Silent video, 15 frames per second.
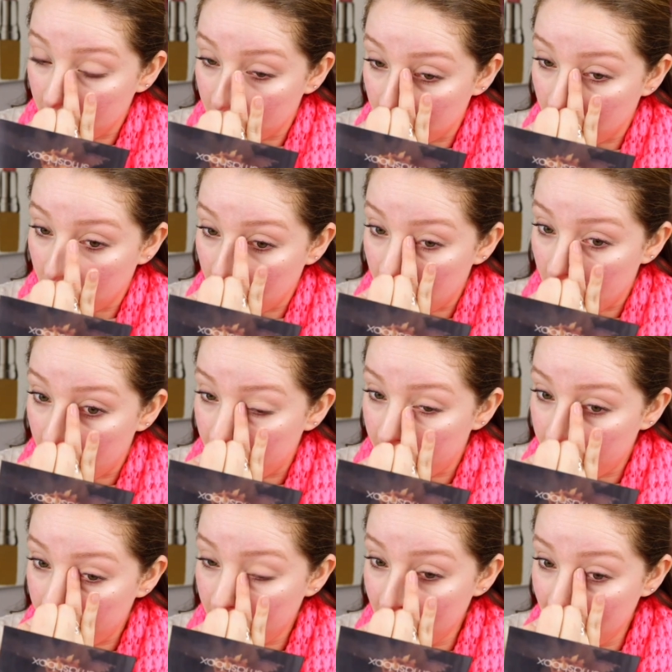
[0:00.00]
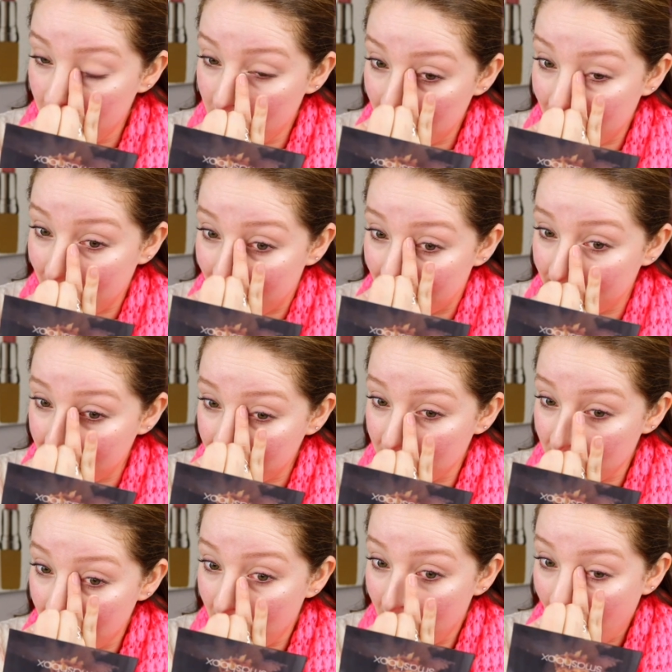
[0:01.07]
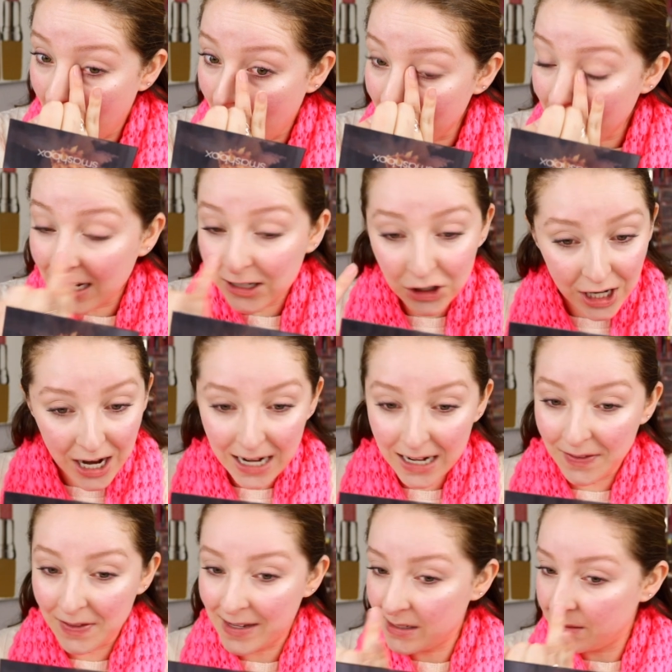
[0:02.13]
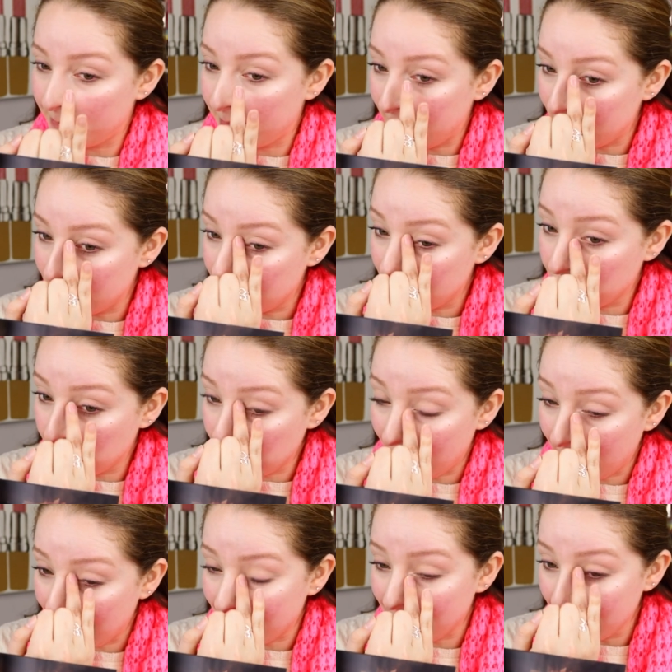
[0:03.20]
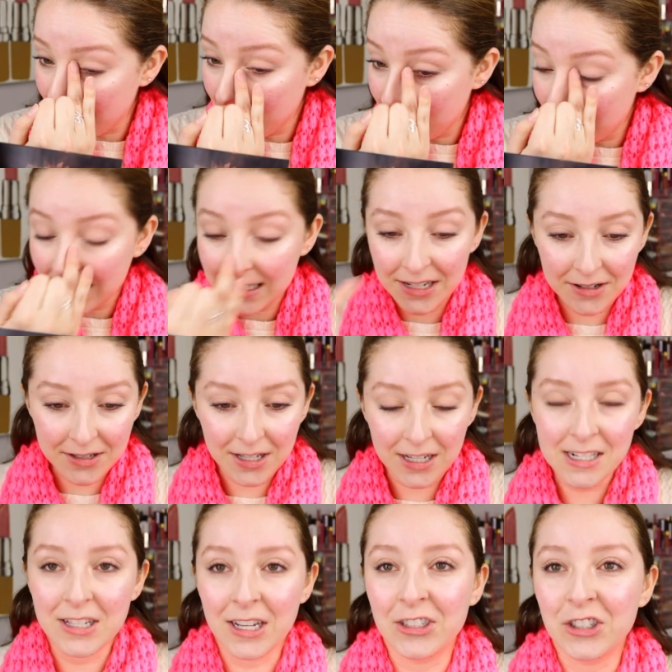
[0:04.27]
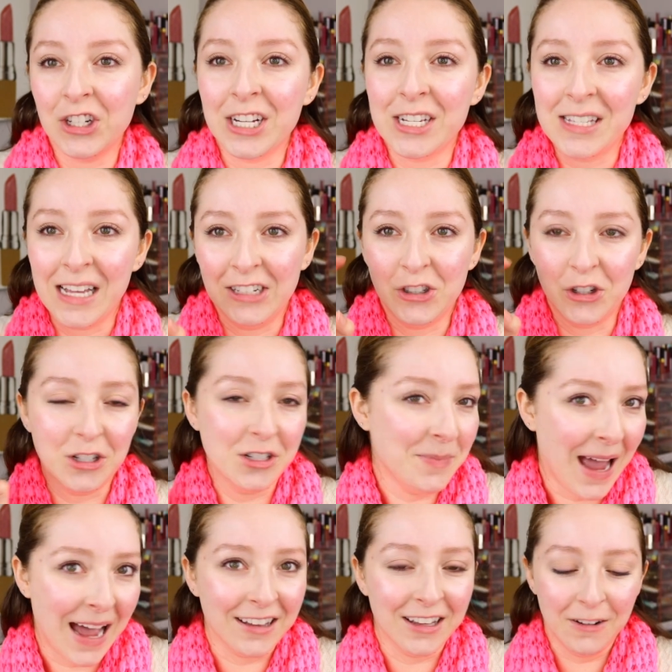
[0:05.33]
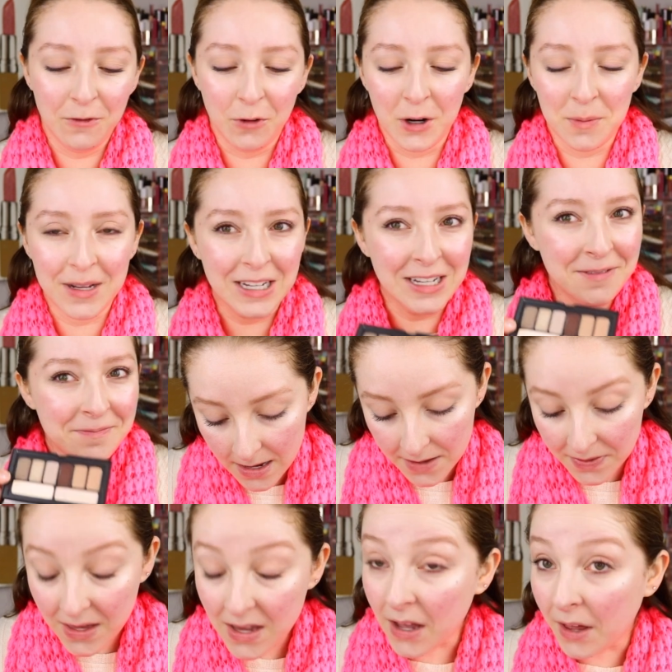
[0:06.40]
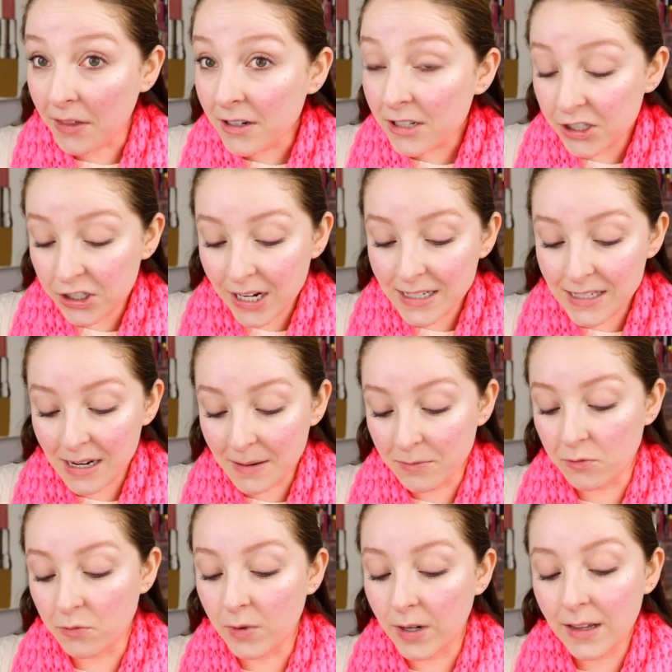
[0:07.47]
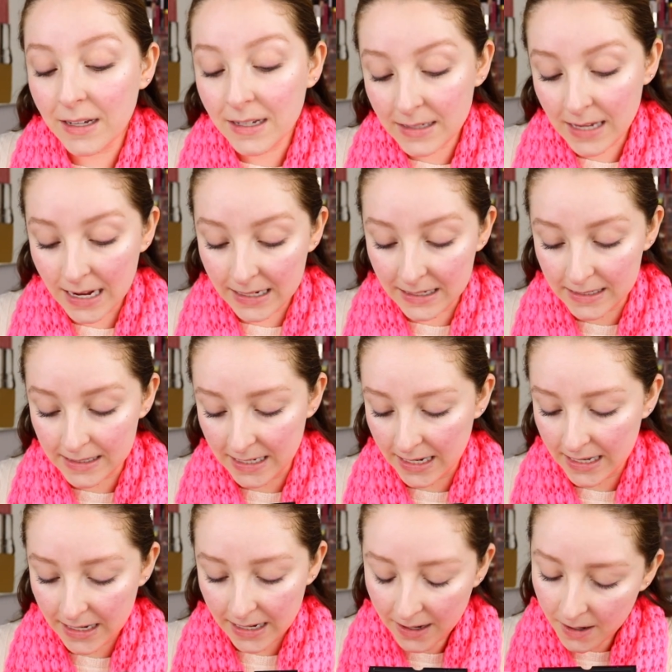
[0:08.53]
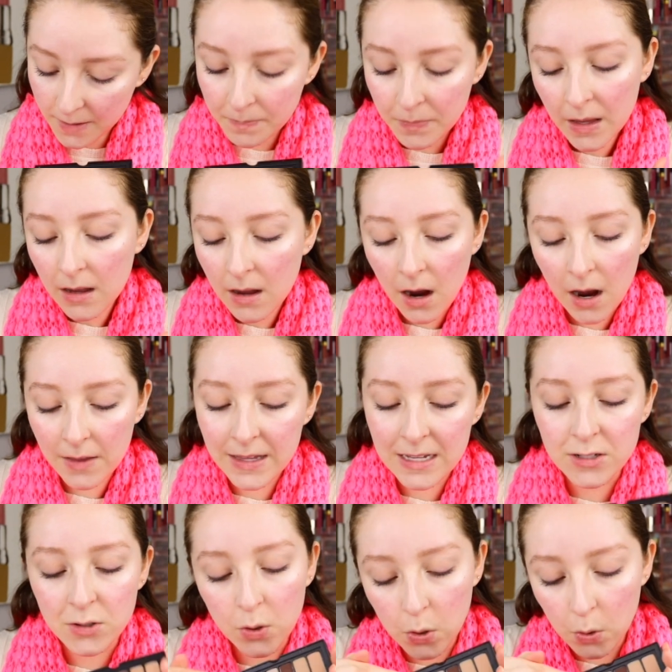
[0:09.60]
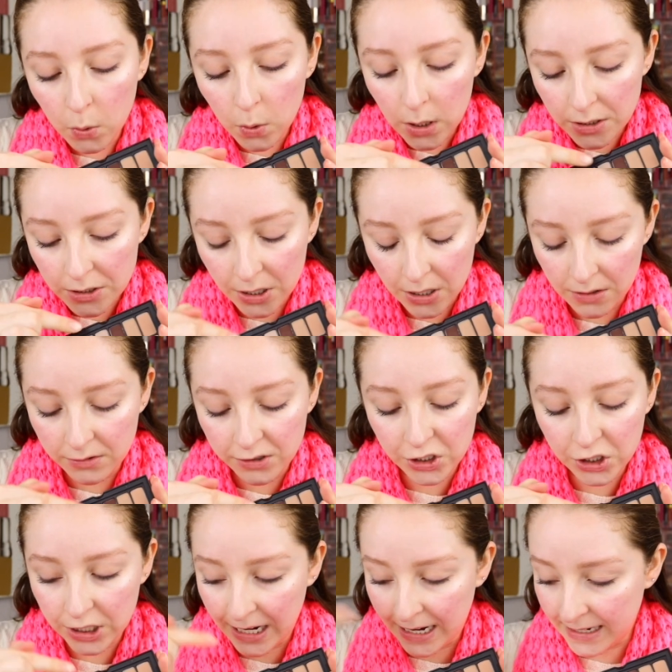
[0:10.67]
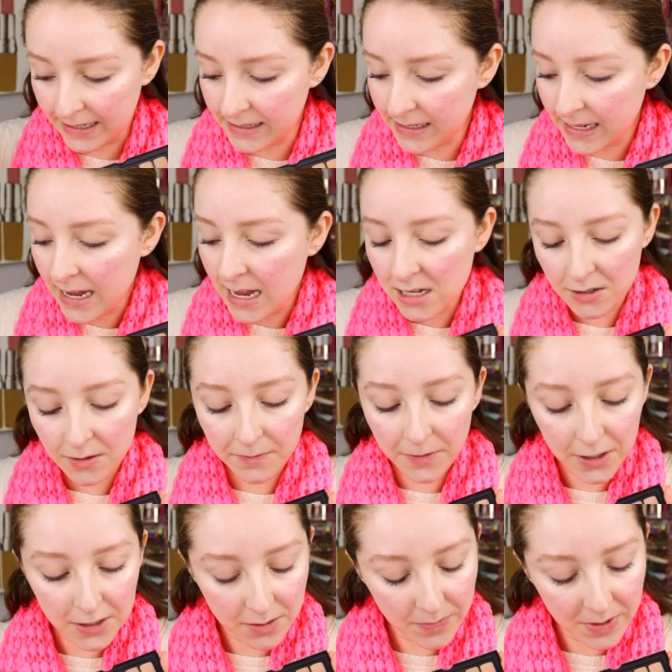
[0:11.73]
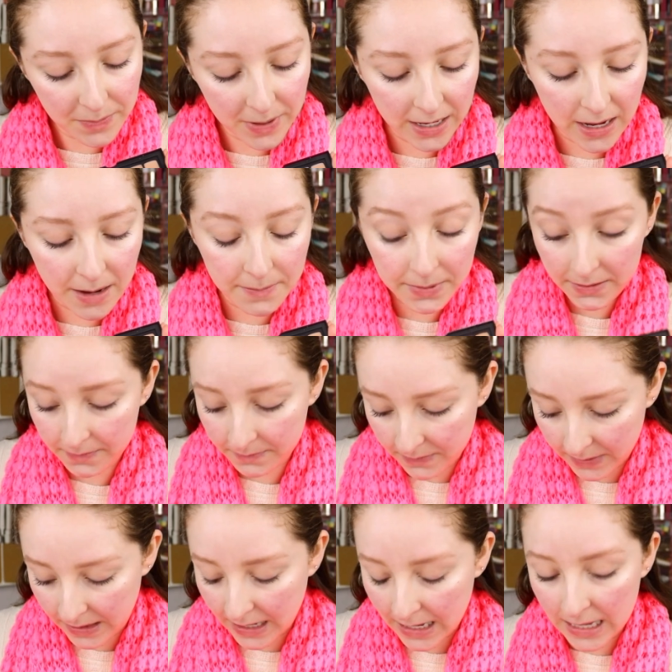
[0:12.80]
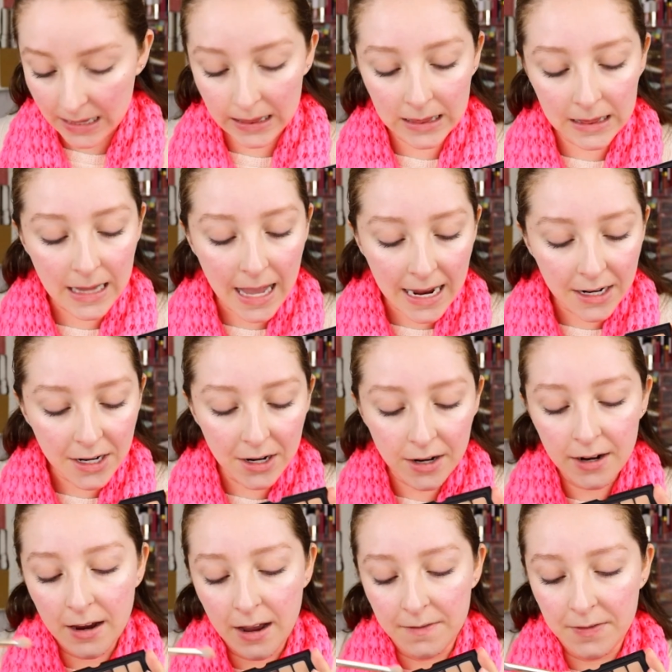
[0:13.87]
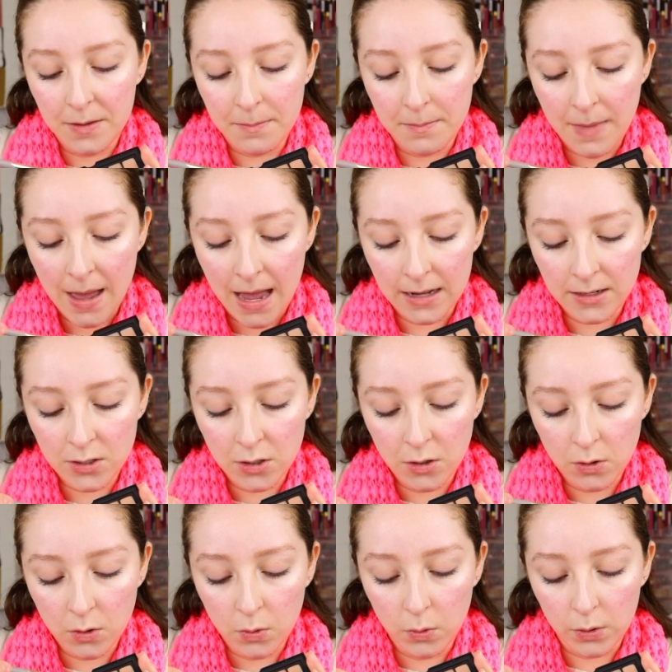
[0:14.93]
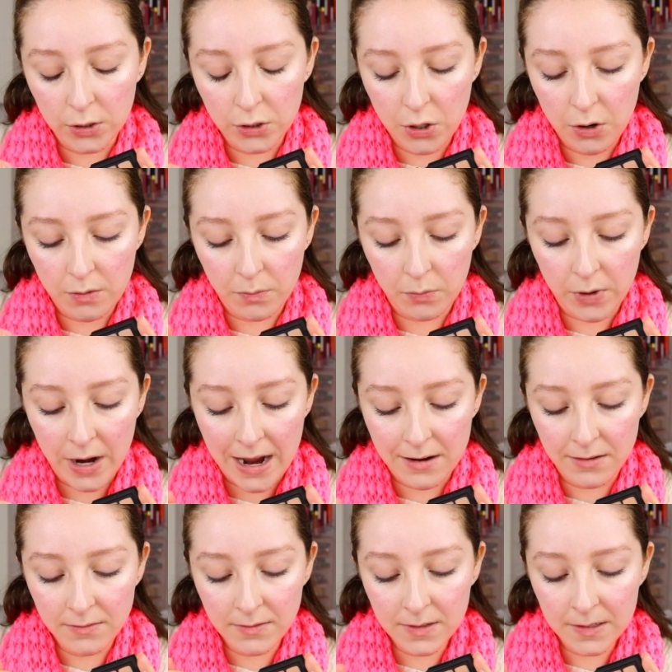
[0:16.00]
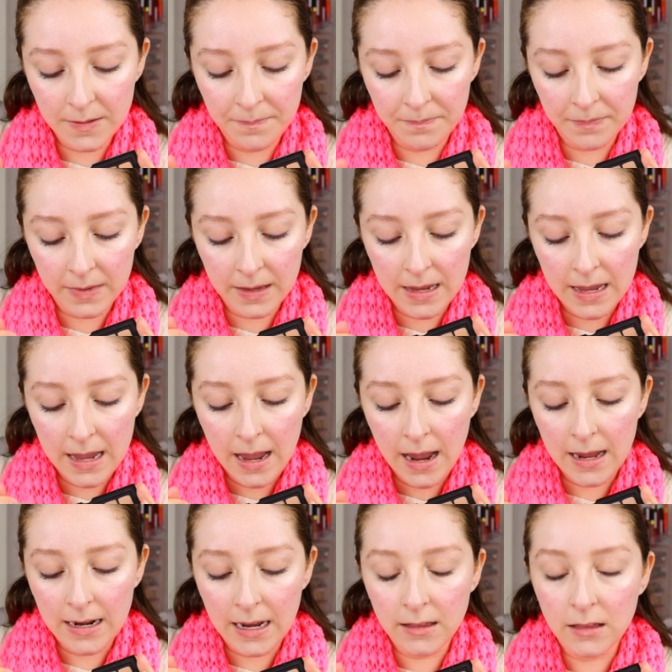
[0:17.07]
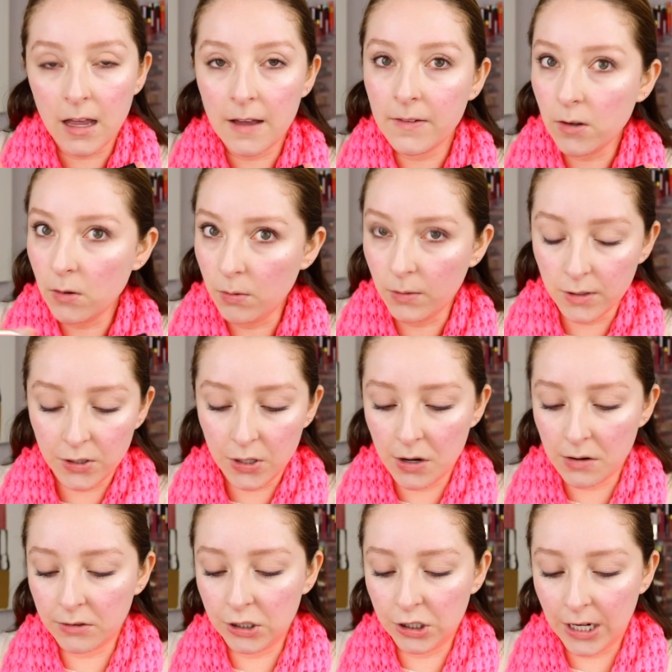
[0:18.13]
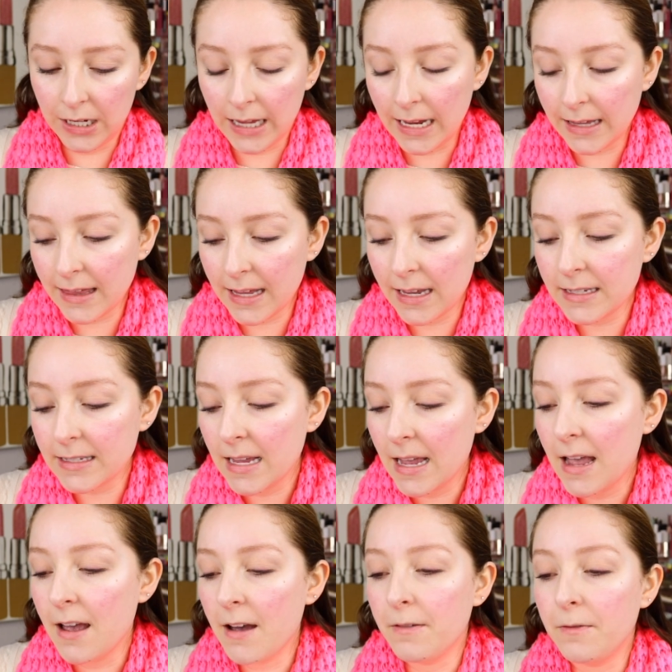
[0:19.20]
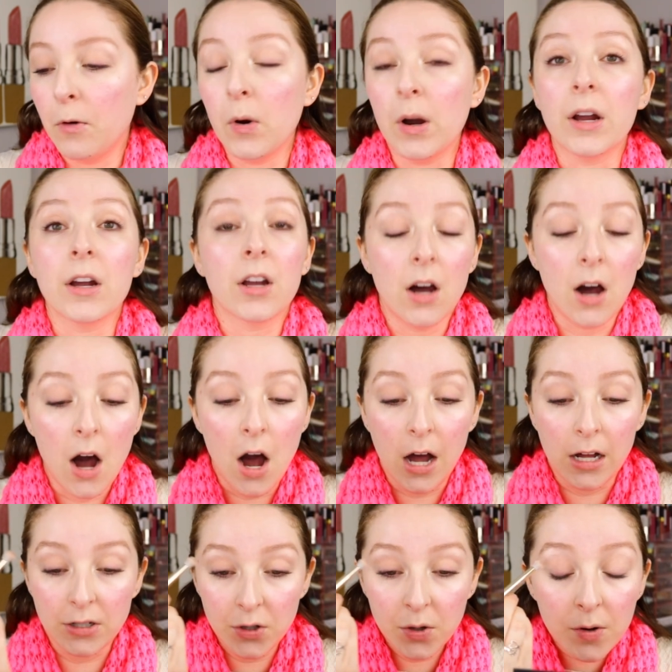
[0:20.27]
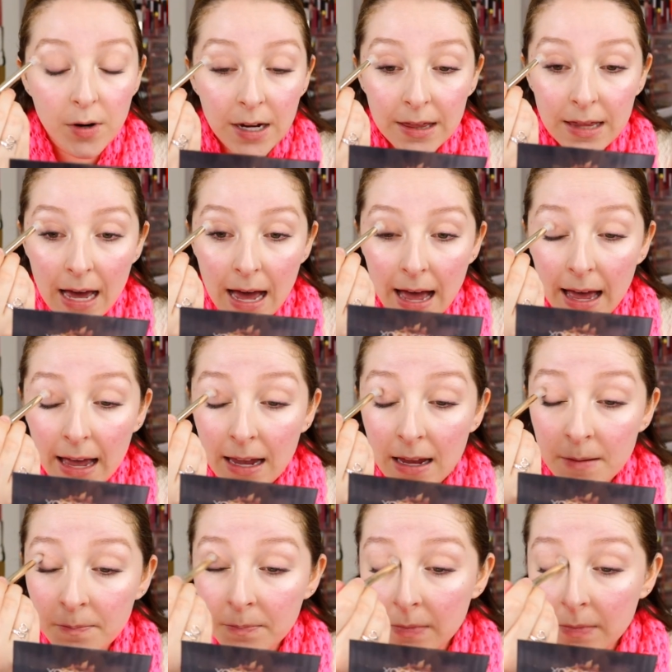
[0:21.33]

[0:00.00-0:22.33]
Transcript: love this highlight shade and this base shade. Seriously, such an essentials palette for me. The other shades that I'm really excited to see in here are these cool tone shades. So first I'm going to pick up the lighter of the matte cool tone browns. And I love a cool tone shade like this for contouring the eye.